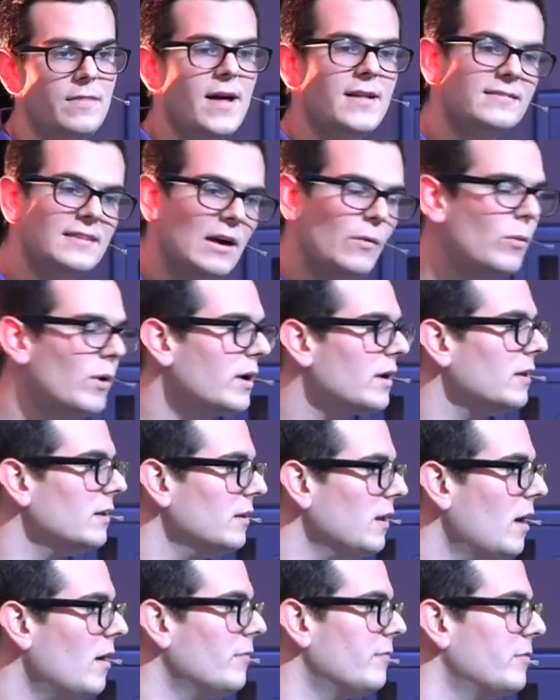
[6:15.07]
That's how we're going to
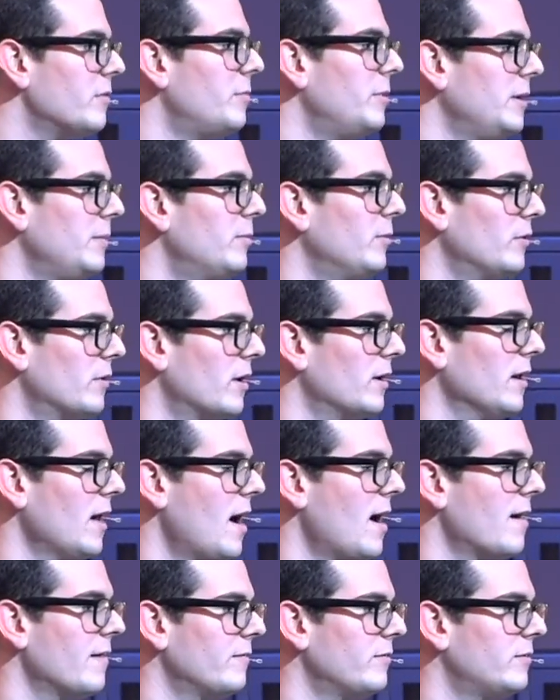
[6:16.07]
love the people in our
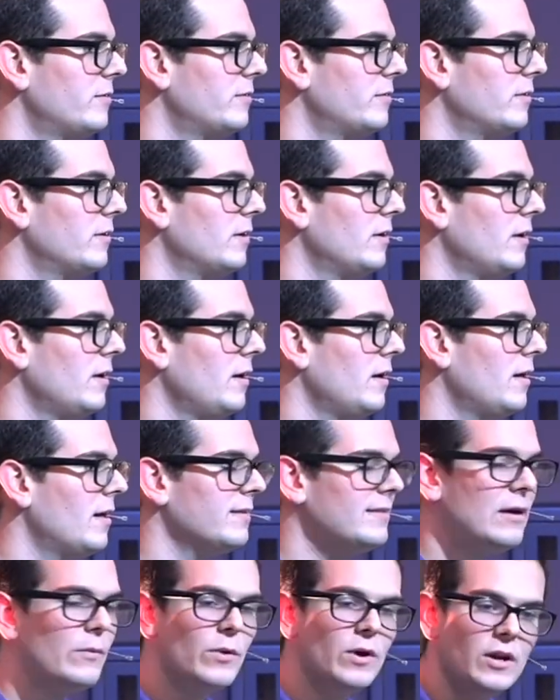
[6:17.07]
lives.
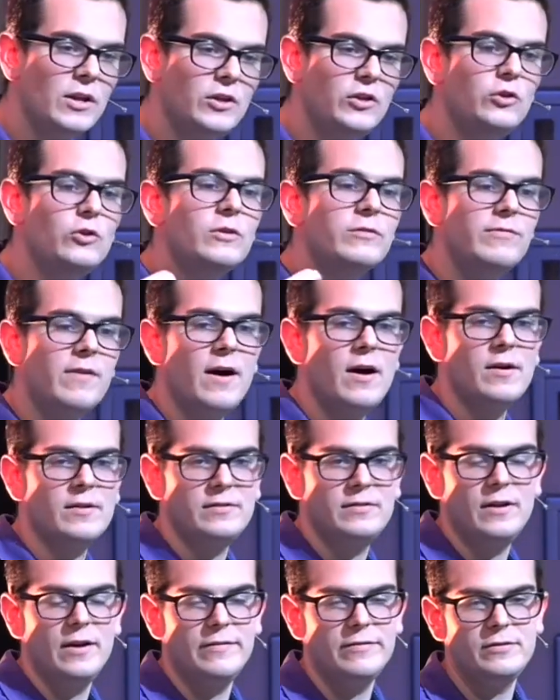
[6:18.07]
That's how we're going to unify
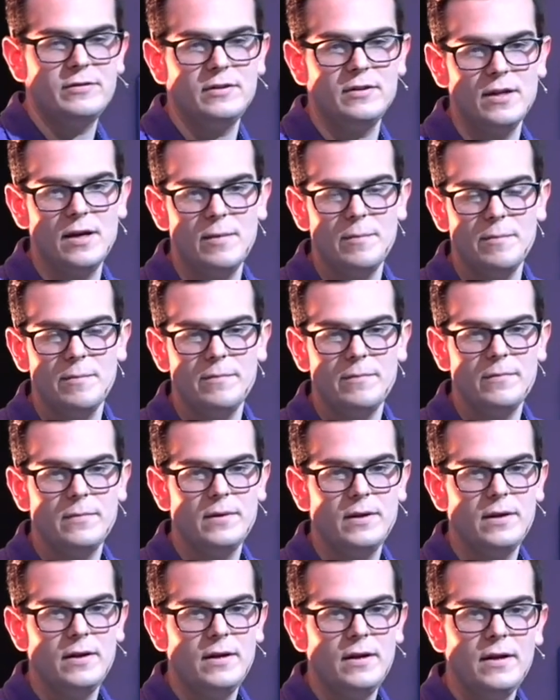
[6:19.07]
ourselves to them.
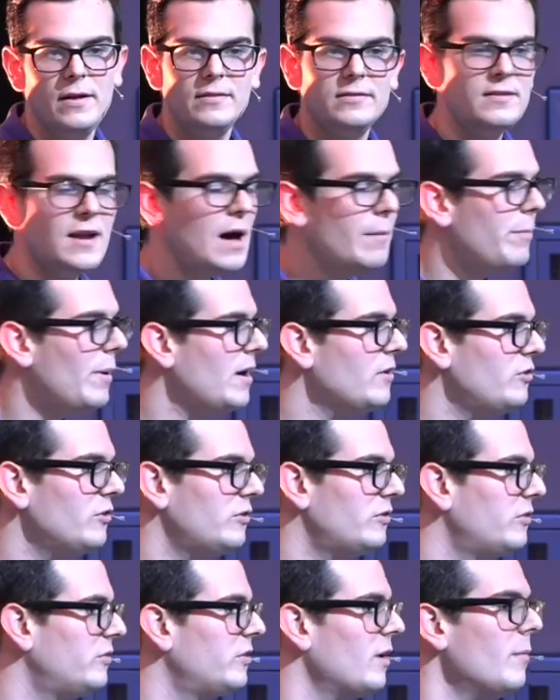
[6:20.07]
It's not by
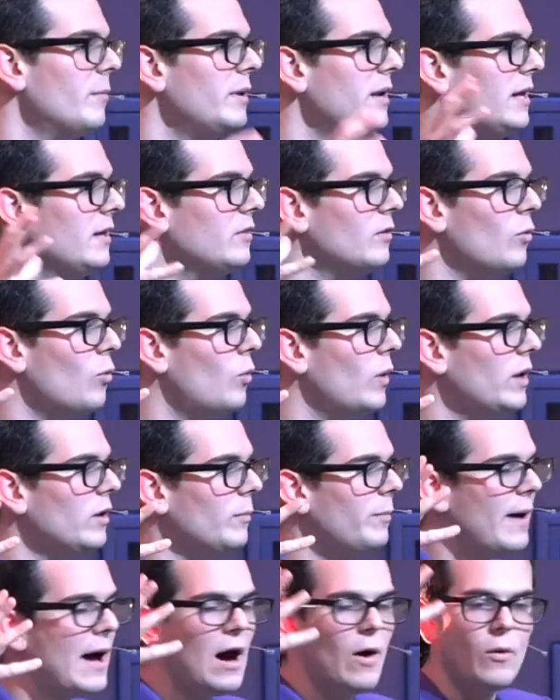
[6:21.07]
just summoning the
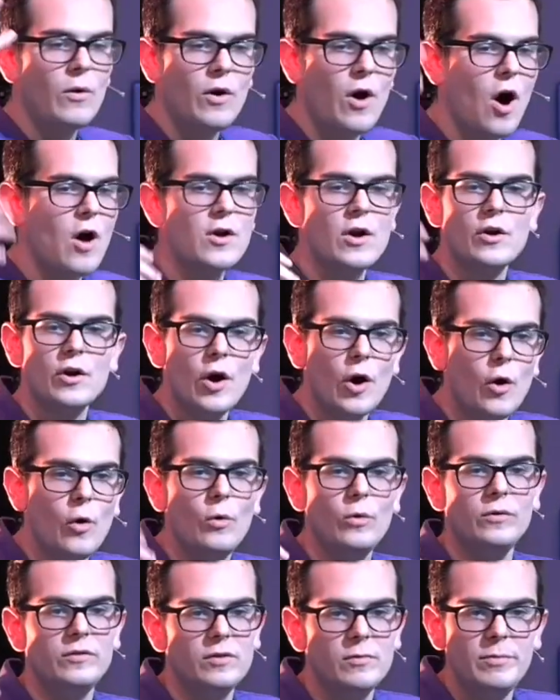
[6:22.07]
willpower on our
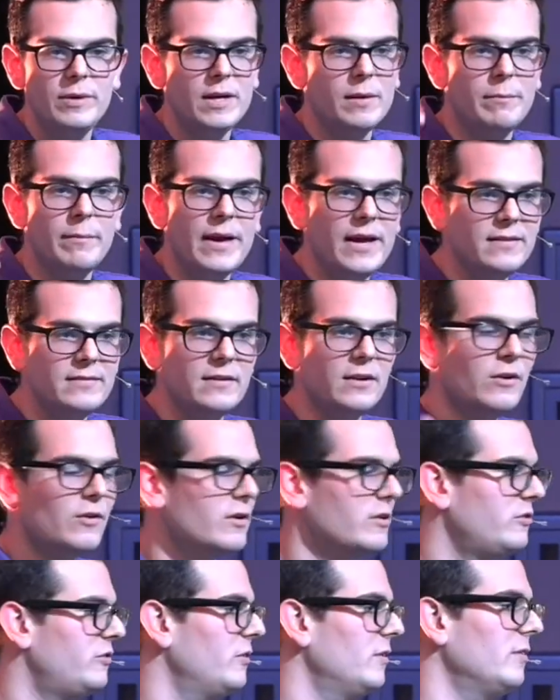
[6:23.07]
own to be amazing
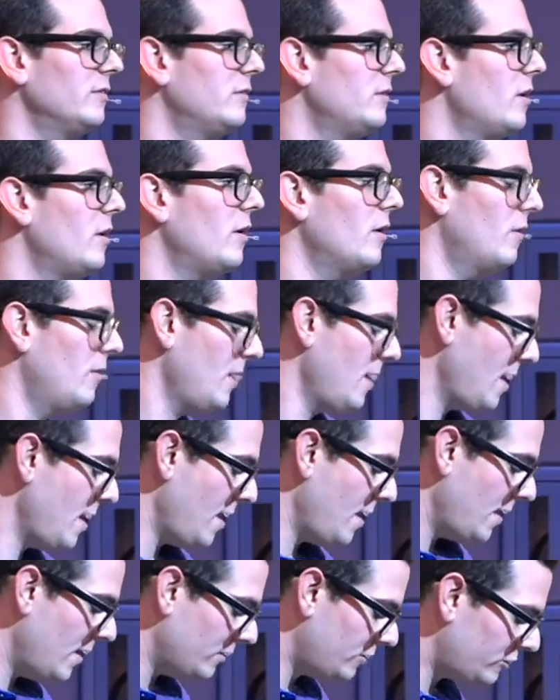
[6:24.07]
Christians. No.
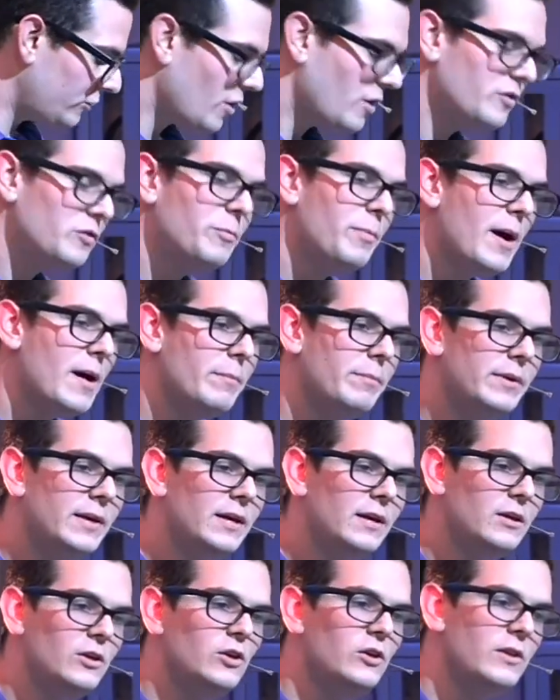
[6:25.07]
It starts by
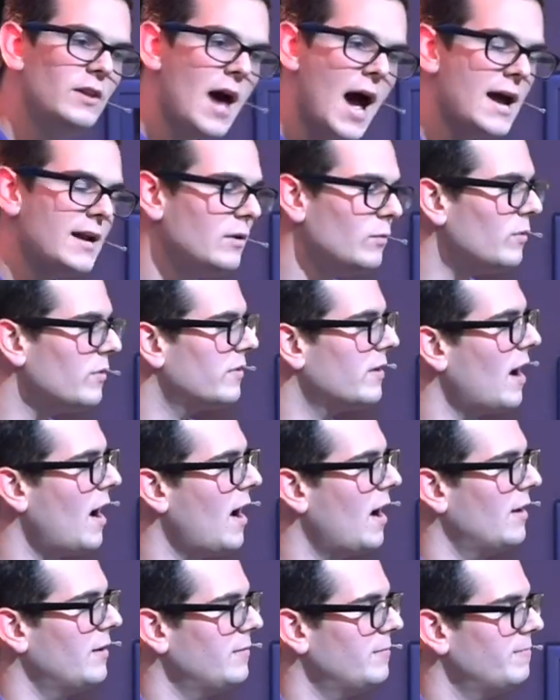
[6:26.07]
being united with
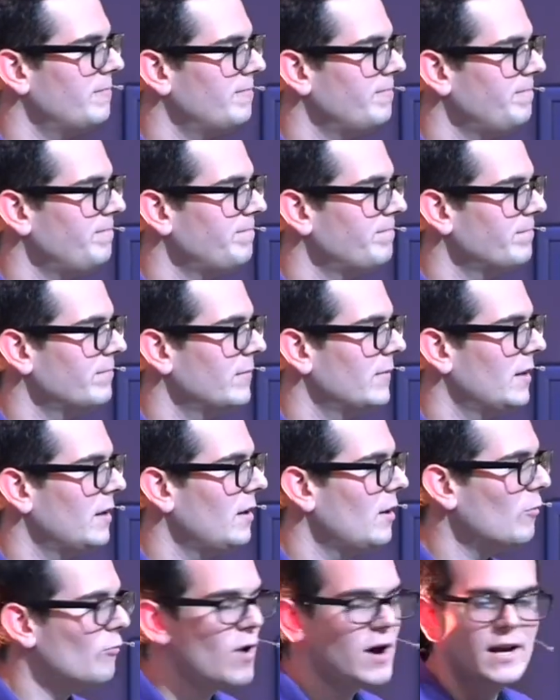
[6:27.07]
God,
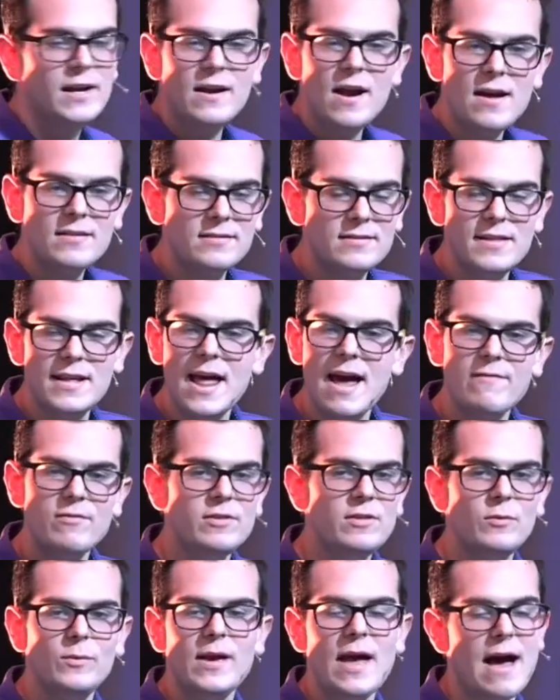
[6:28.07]
recognizing that
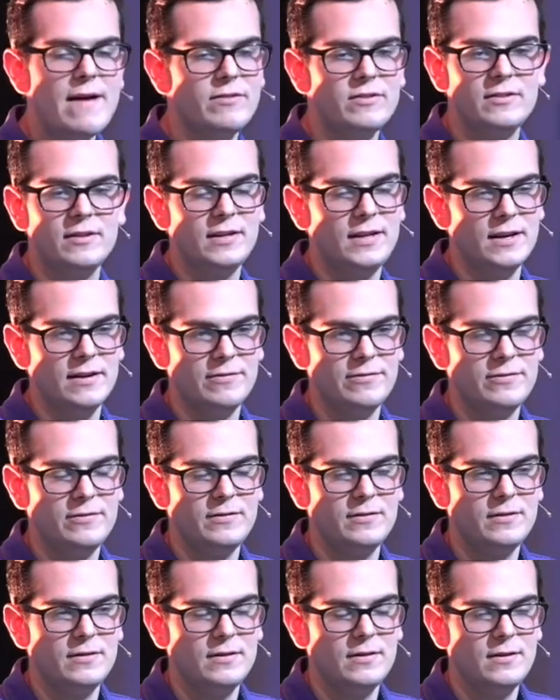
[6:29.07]
everything we have is a
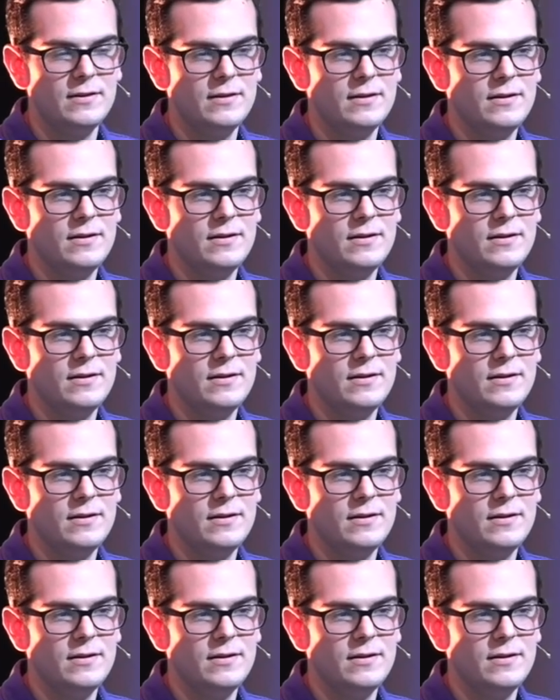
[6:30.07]
gift,